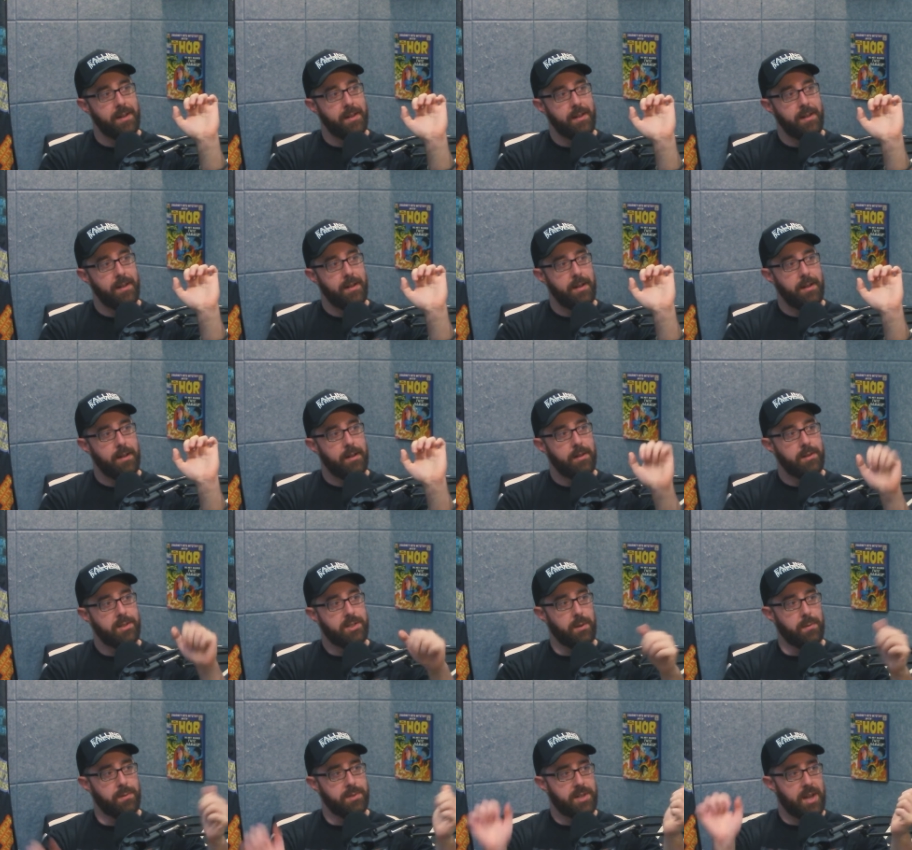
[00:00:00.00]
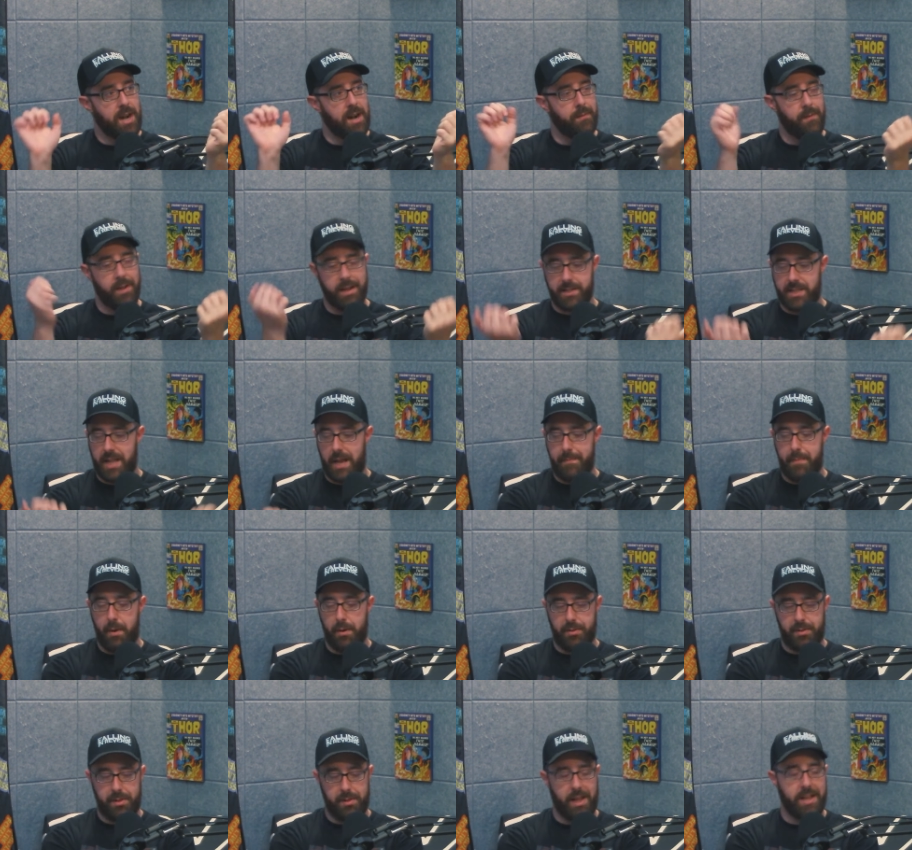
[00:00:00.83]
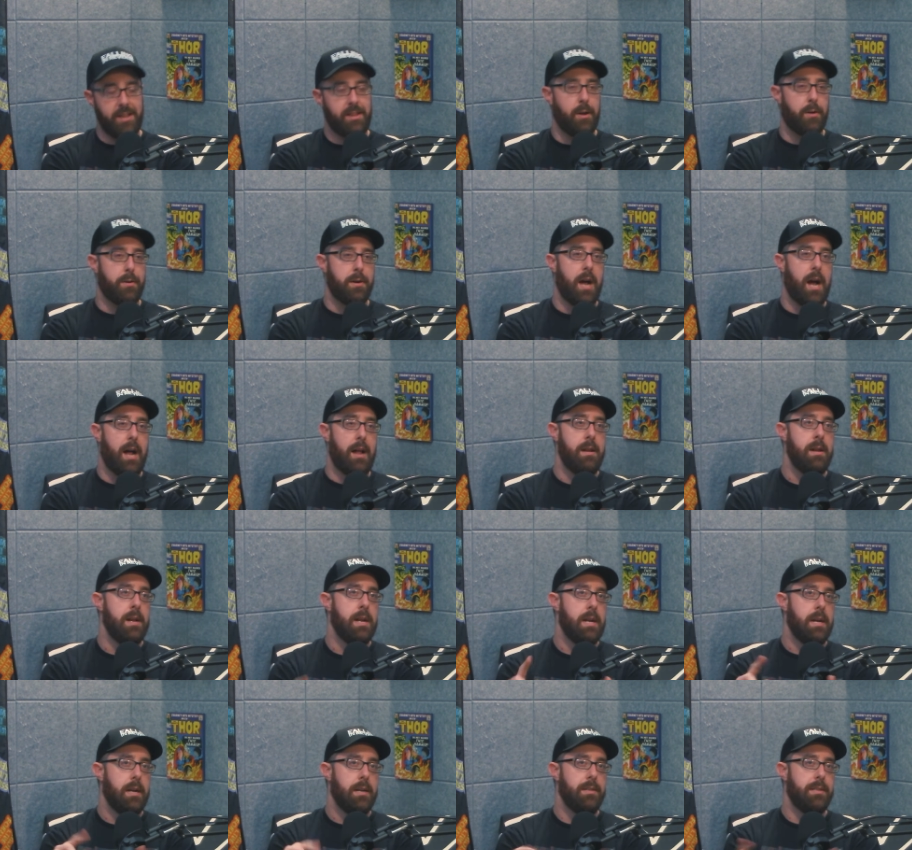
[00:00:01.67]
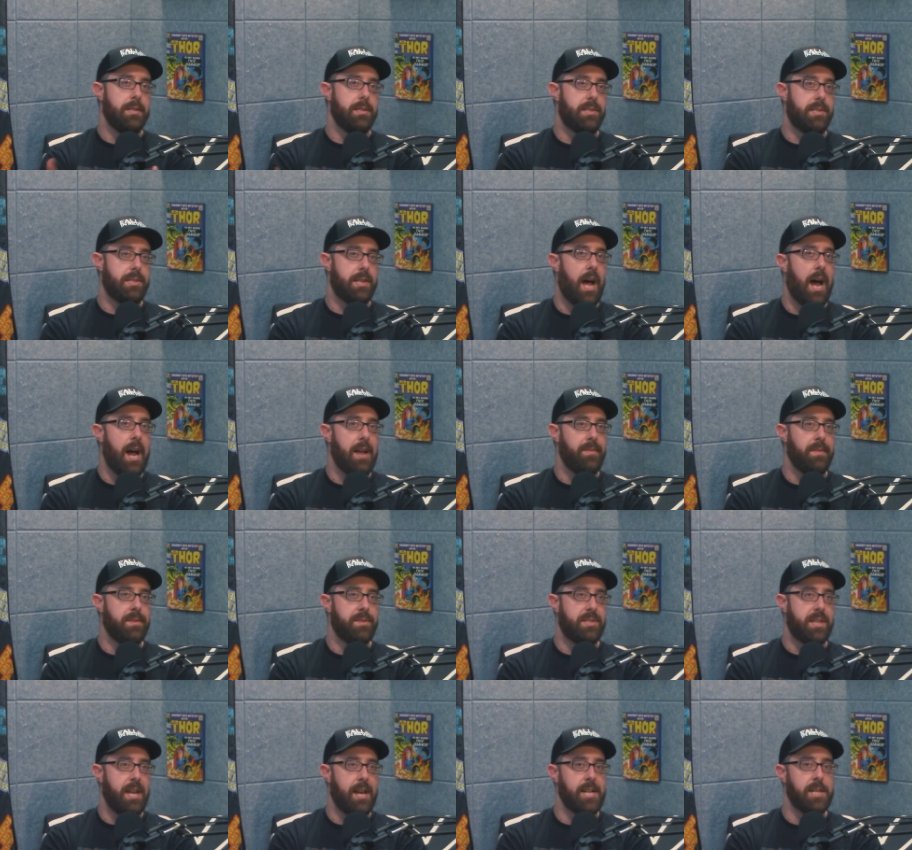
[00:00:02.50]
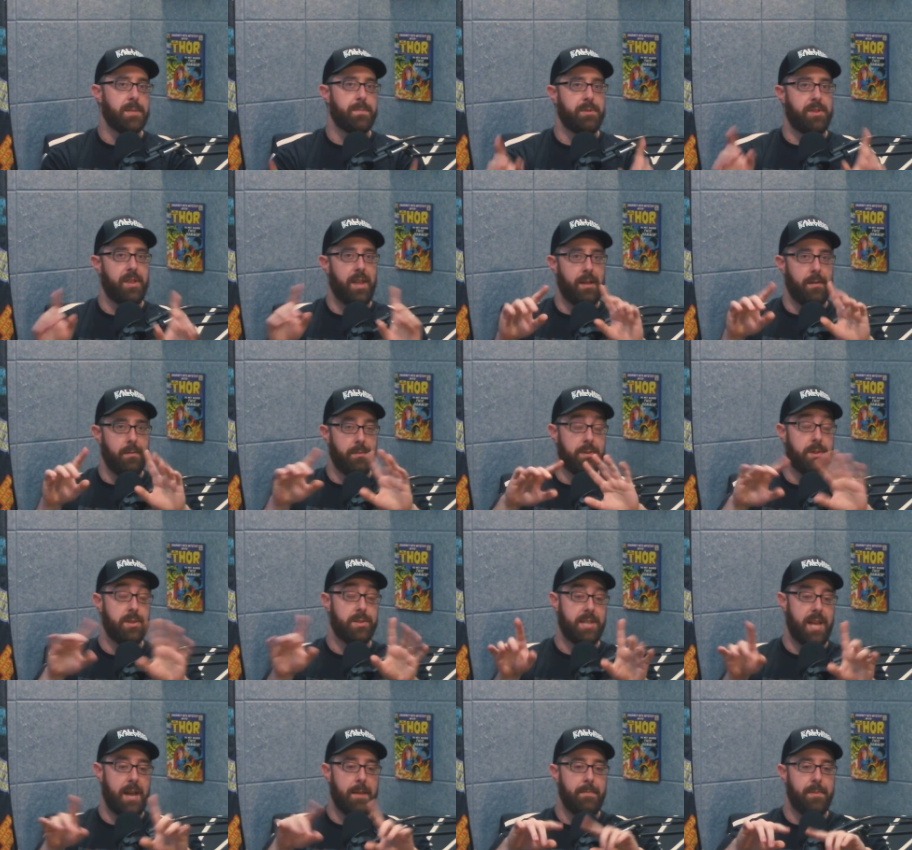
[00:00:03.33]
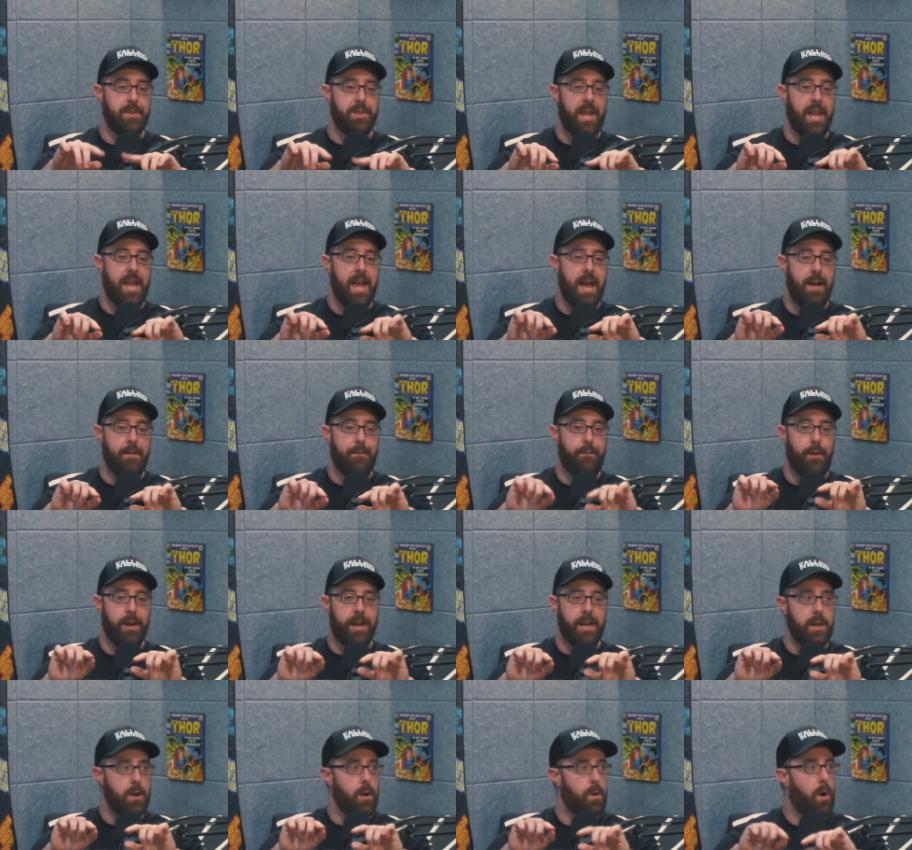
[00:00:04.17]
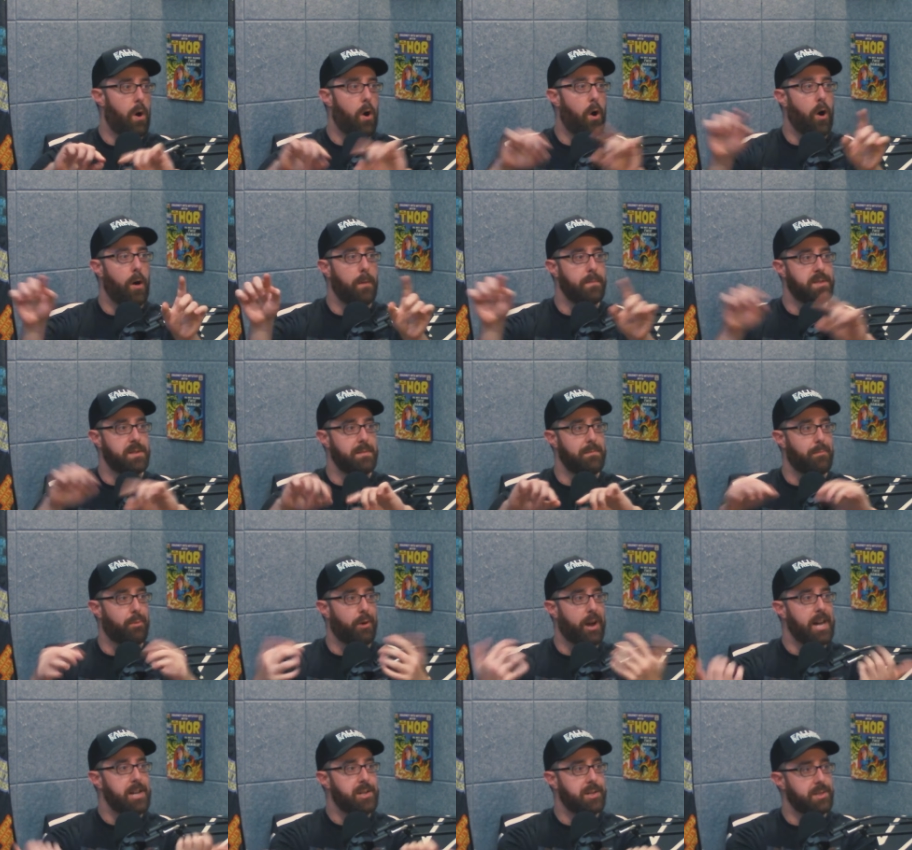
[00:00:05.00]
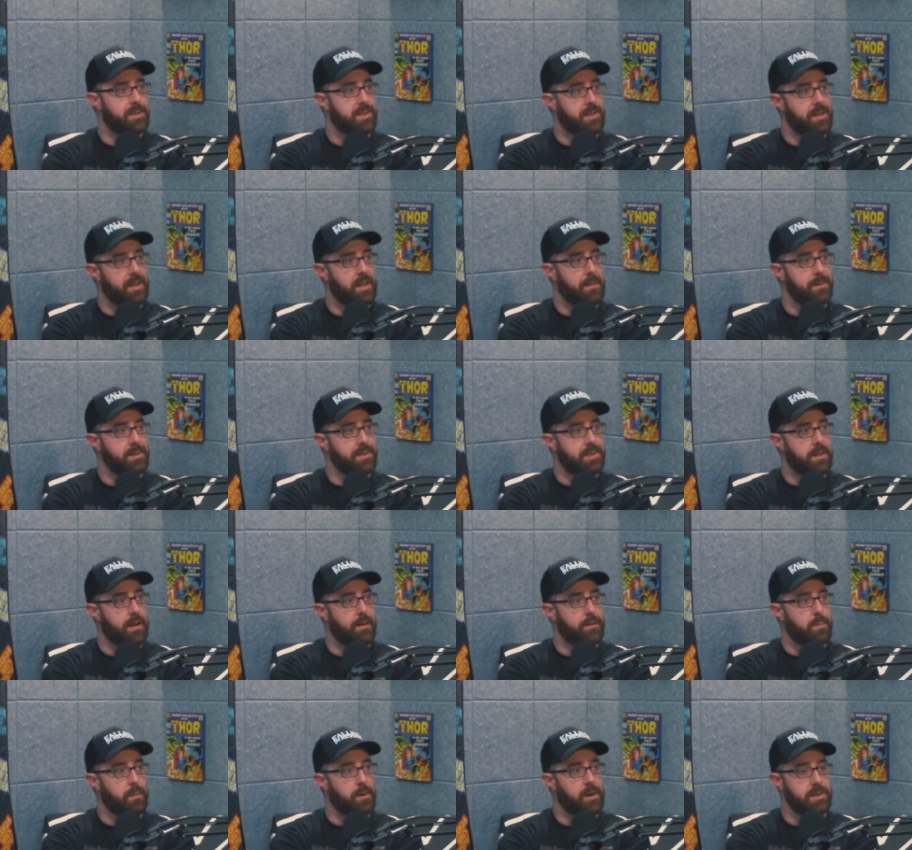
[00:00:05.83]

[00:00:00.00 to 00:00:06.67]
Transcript: Mm. So it's kind of like they both mm. like they're not designed the same, but they the same, but they have like you know arms and branches to them and stuff.